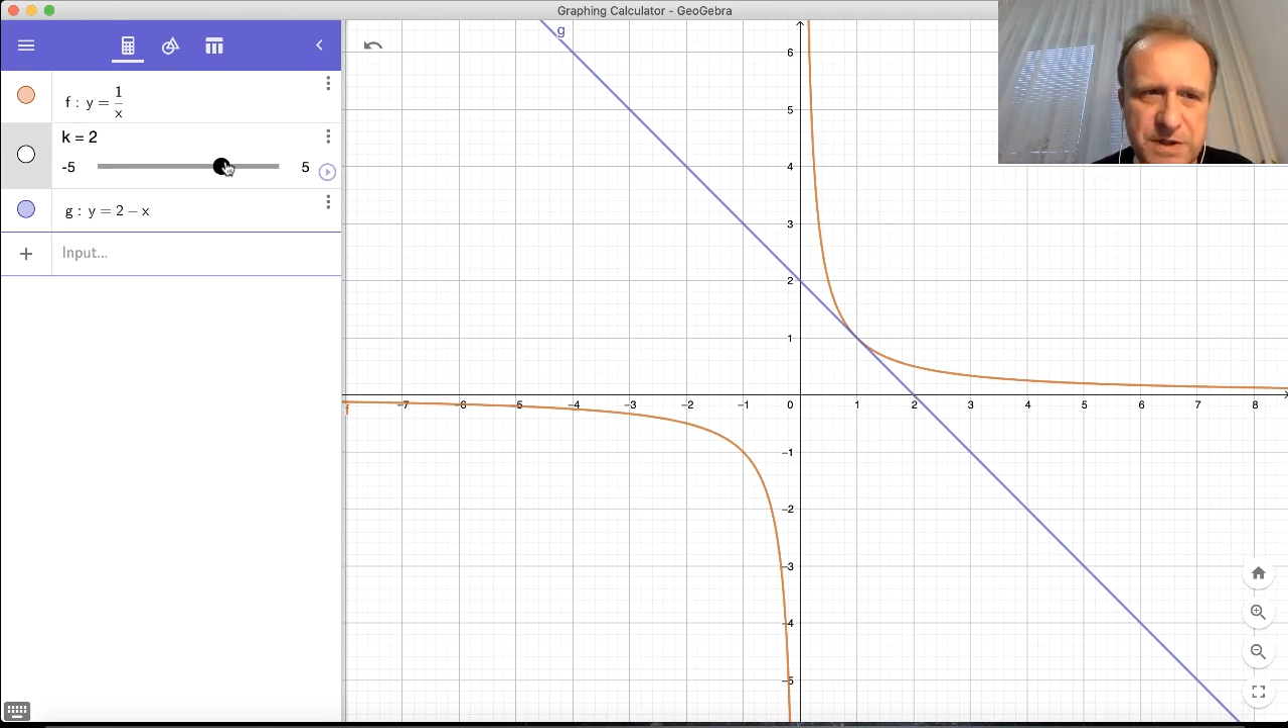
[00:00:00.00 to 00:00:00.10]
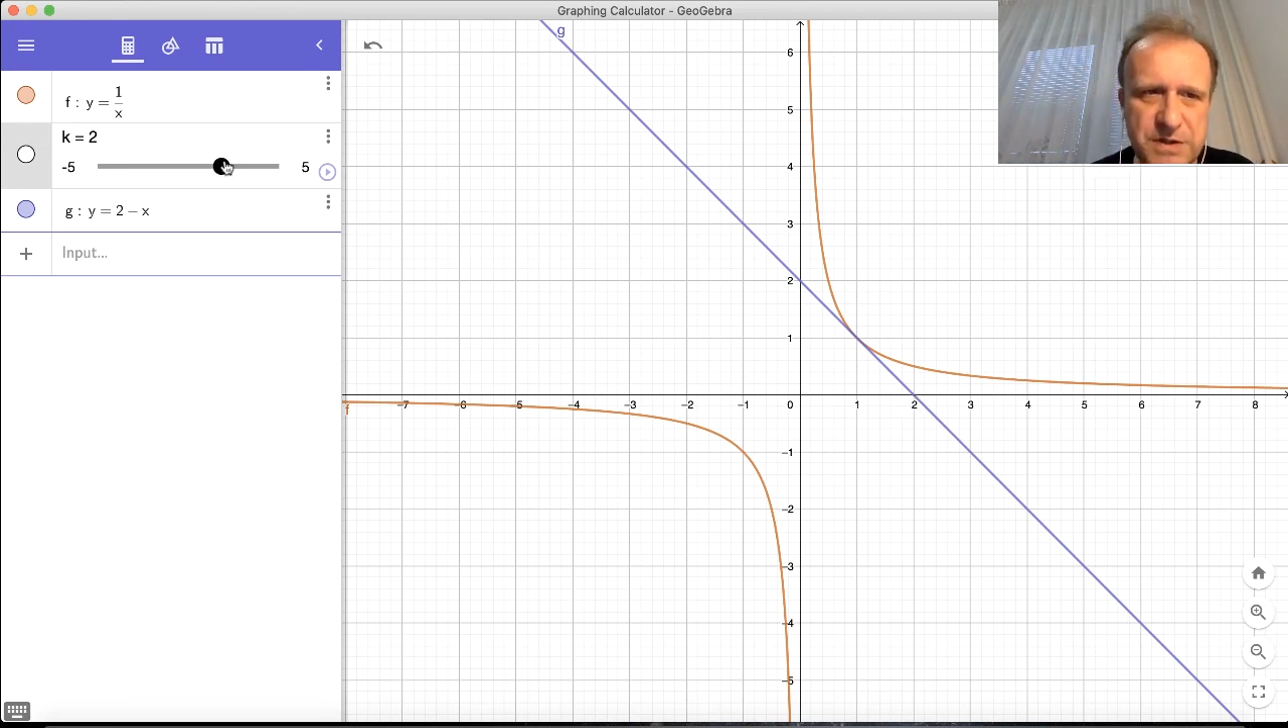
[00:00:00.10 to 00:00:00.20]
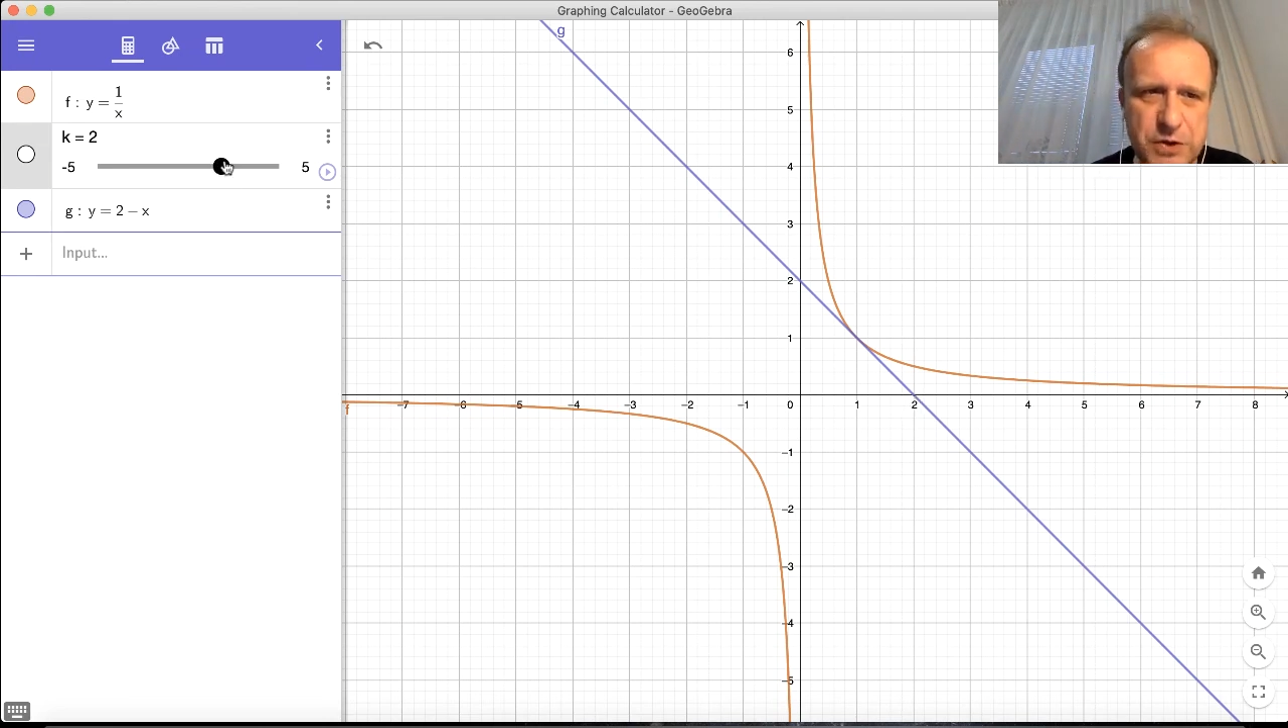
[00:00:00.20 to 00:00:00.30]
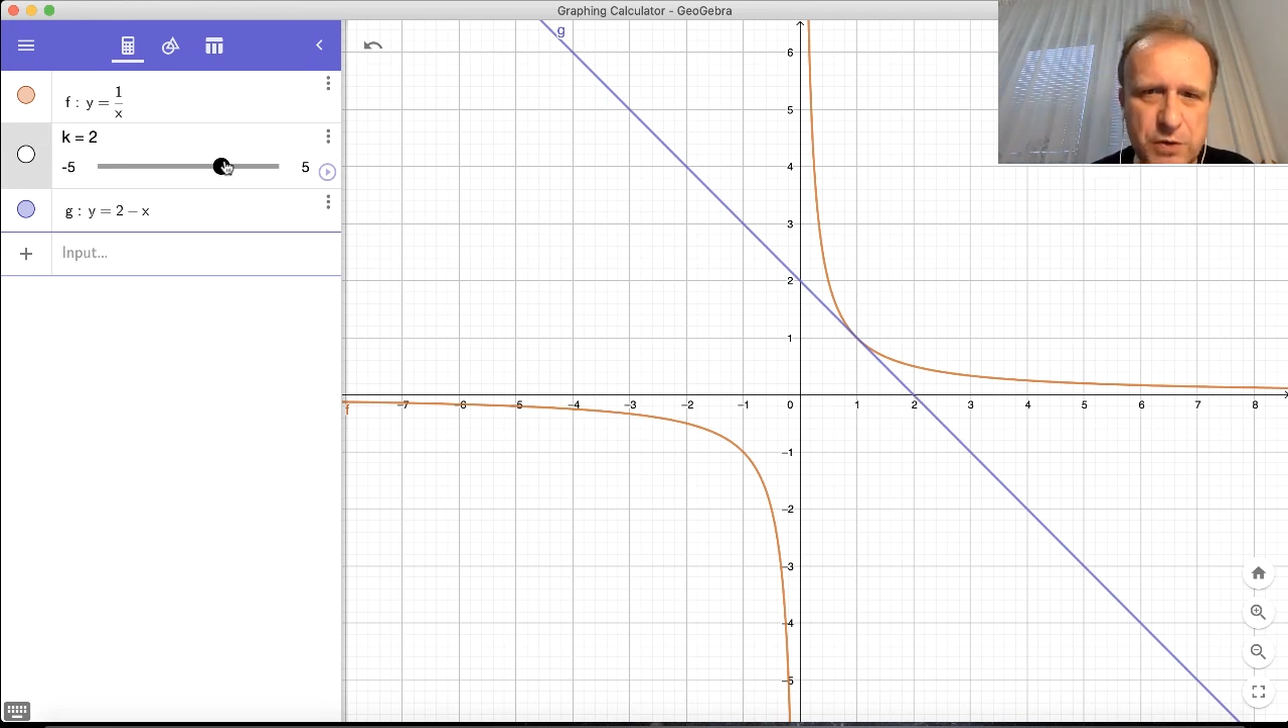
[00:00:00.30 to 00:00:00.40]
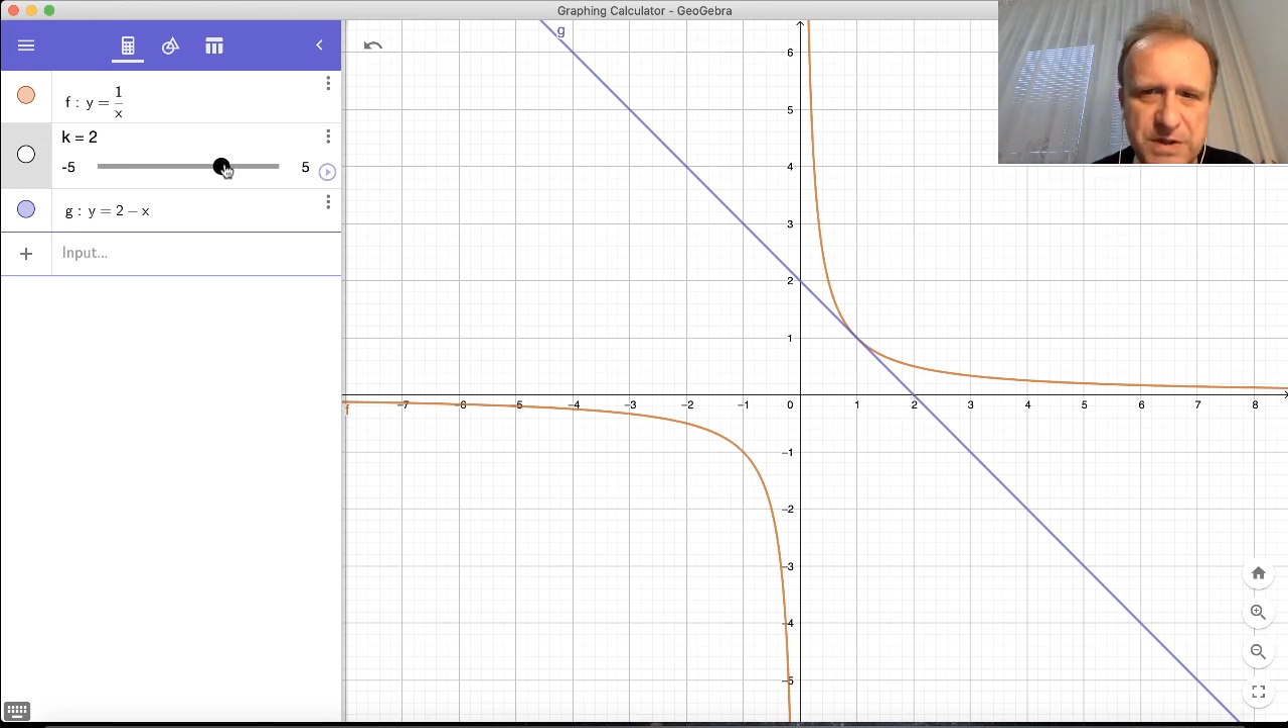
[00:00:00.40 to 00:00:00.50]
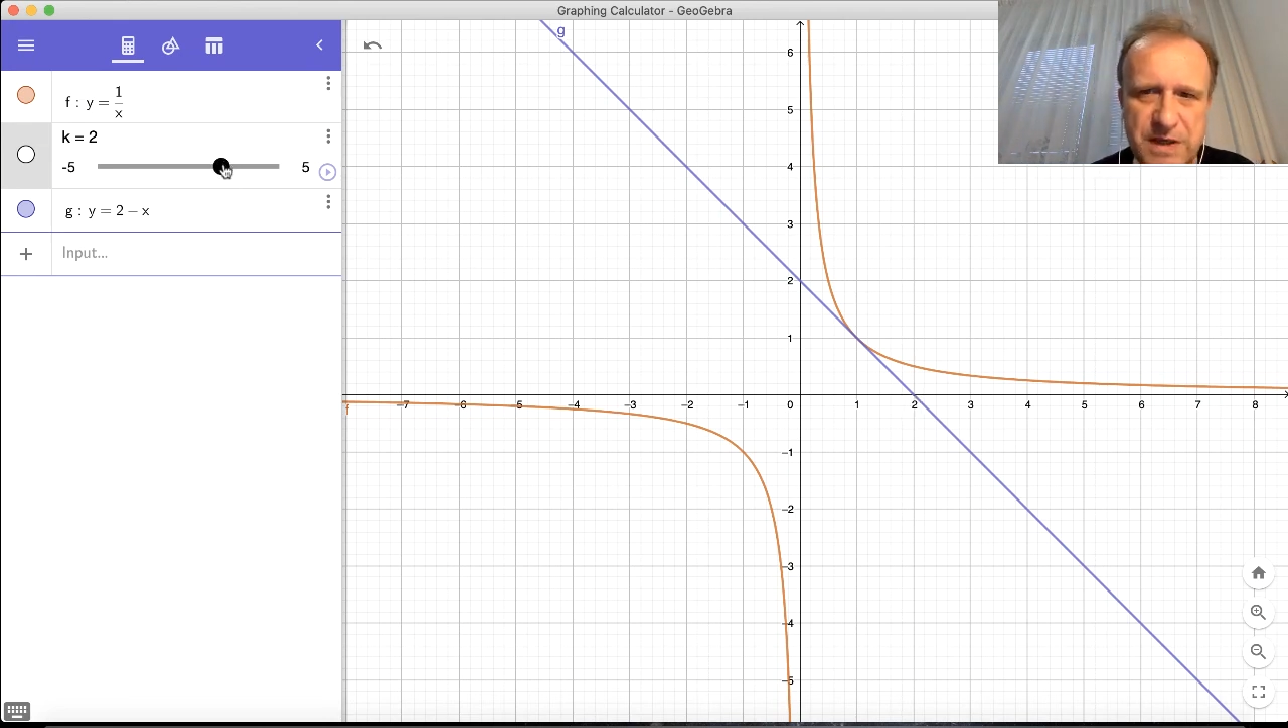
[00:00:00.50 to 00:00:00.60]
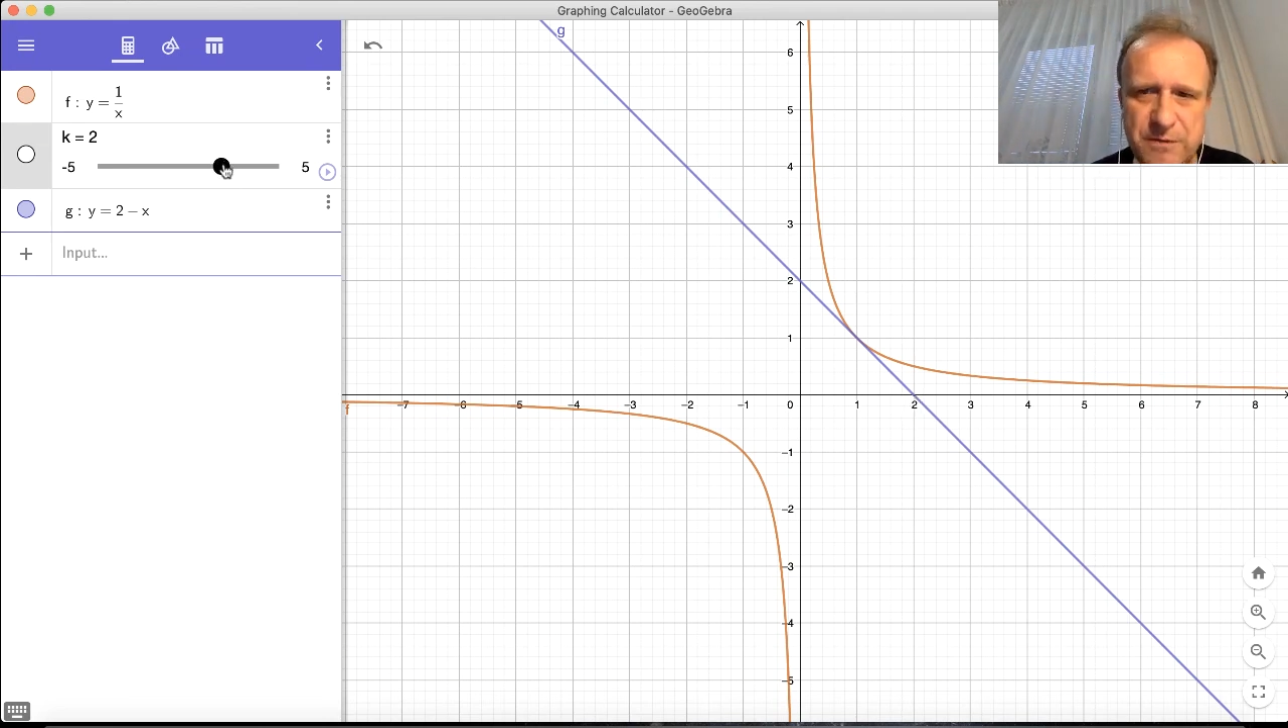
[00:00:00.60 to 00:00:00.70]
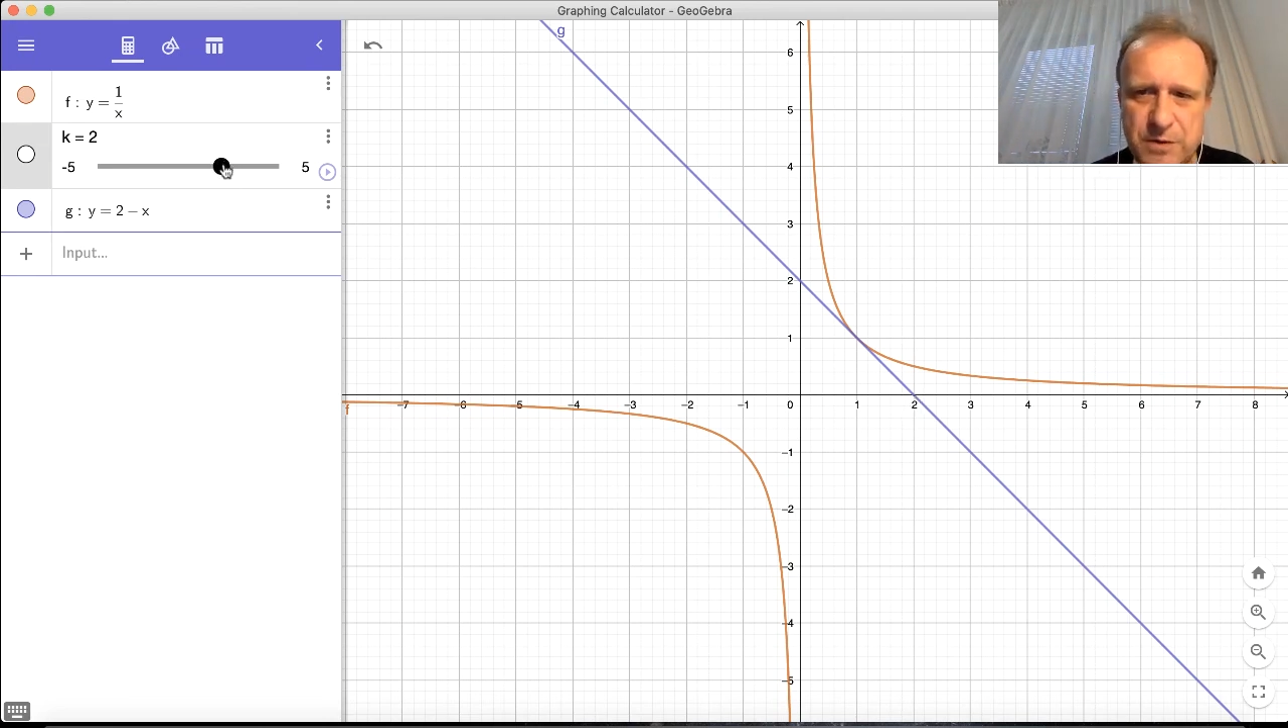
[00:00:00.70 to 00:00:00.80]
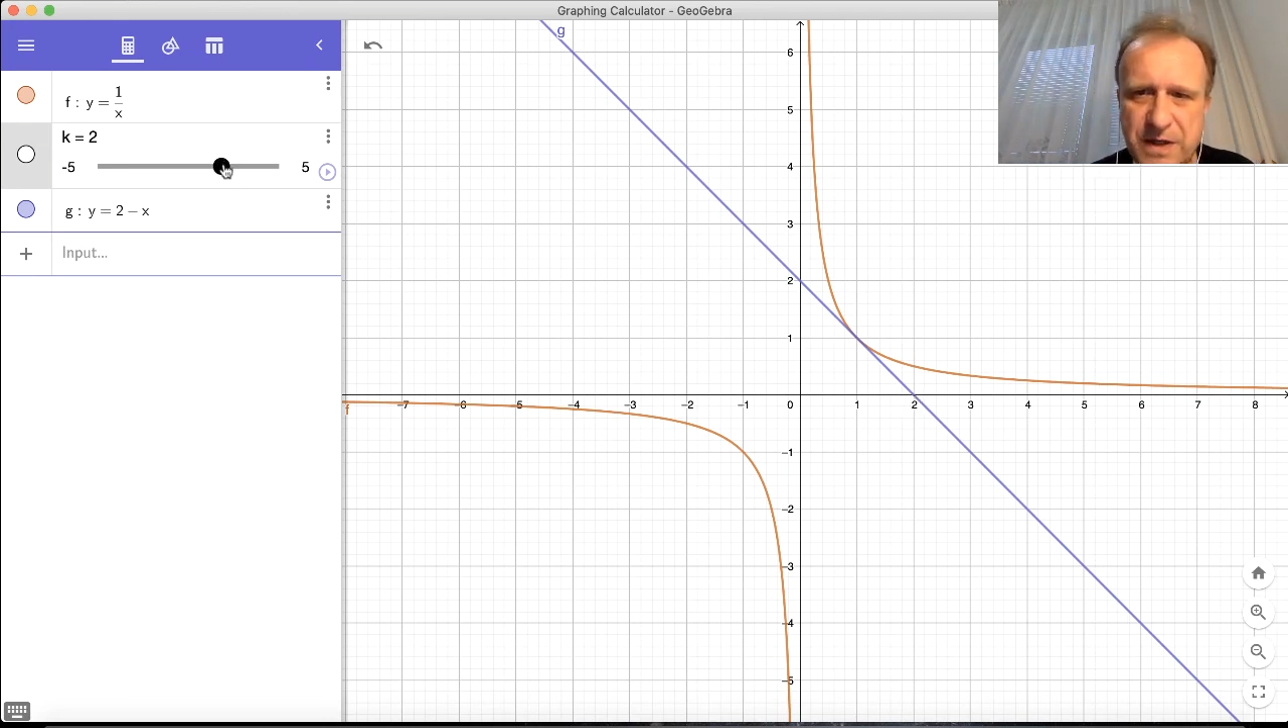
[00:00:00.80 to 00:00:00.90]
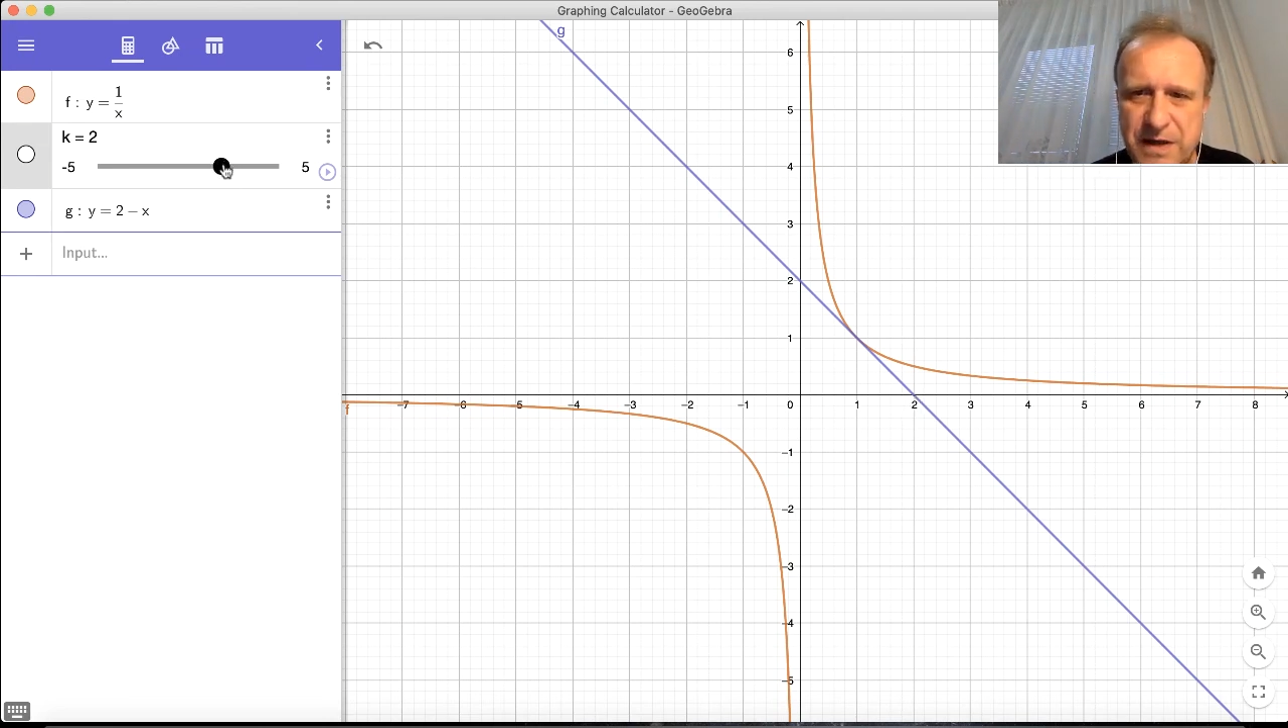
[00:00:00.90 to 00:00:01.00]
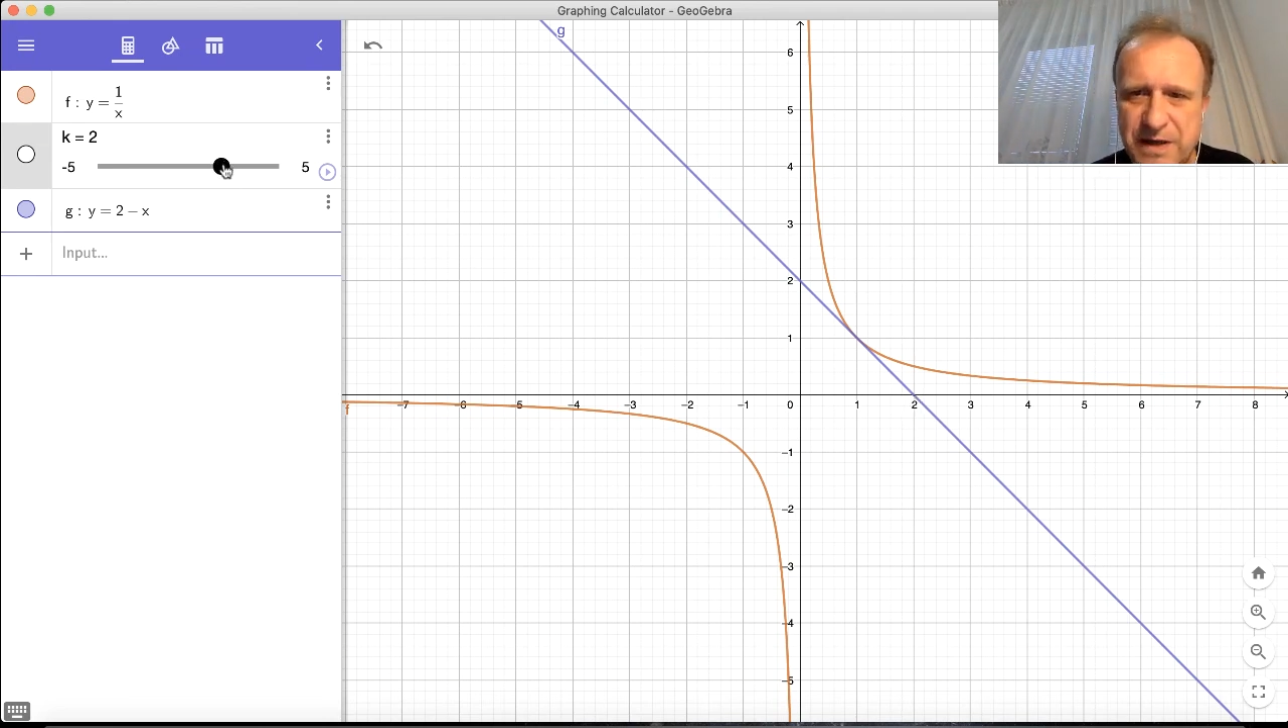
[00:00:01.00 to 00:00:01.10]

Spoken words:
should give you an